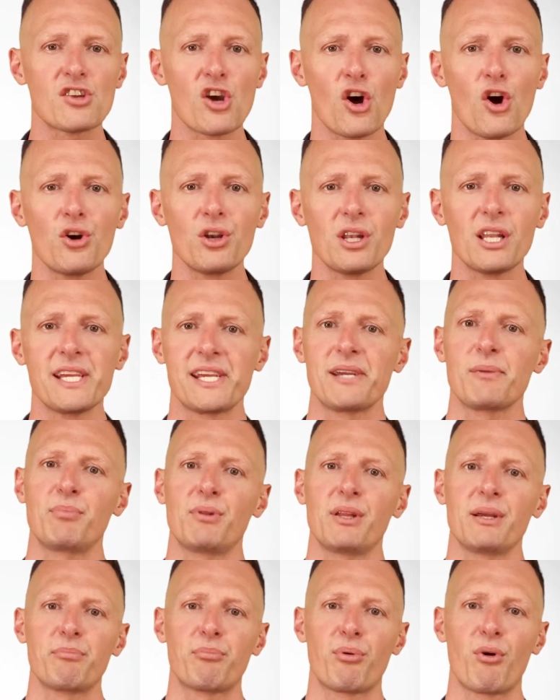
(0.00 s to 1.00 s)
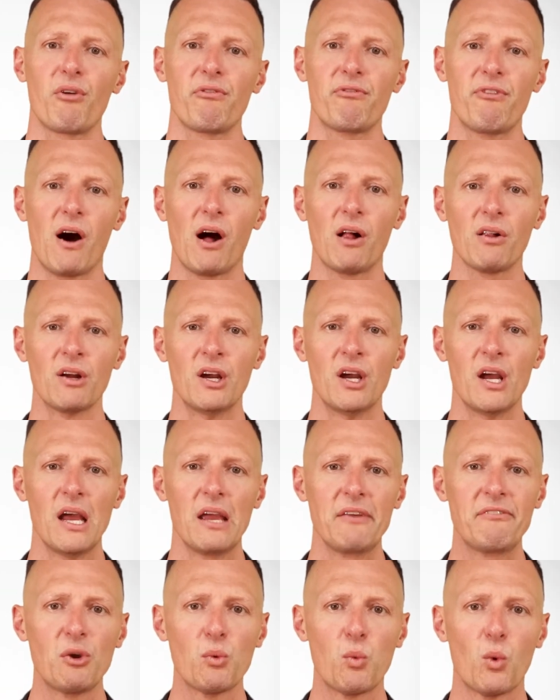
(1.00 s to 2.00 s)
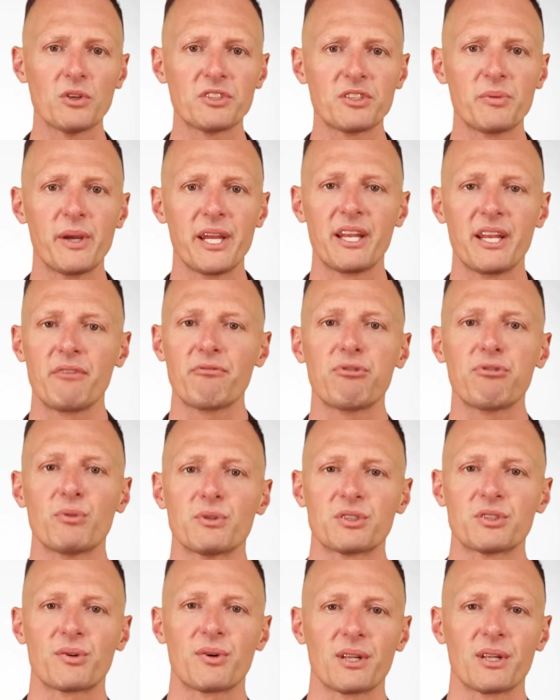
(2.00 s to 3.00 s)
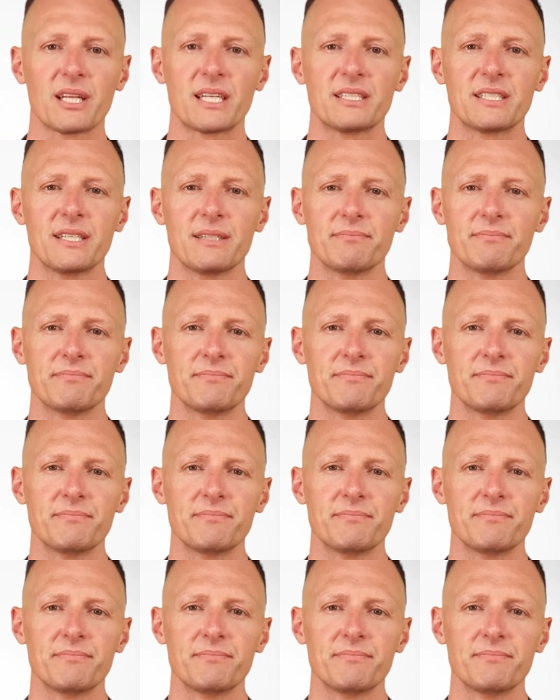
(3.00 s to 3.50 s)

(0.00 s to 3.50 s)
totally complete profile if you want to be an influencer on LinkedIn.